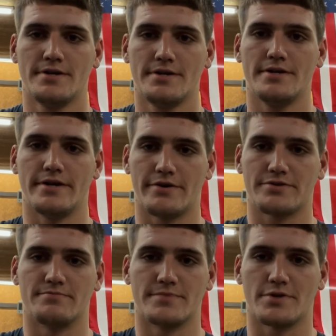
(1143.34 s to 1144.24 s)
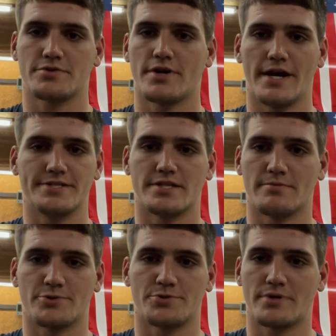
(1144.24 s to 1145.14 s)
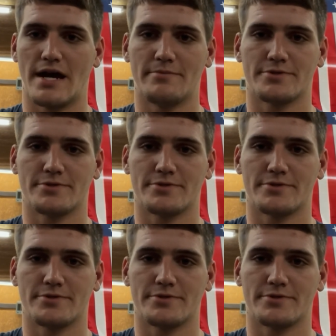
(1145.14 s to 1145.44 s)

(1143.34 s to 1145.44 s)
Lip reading: of those crazy number of subscribers.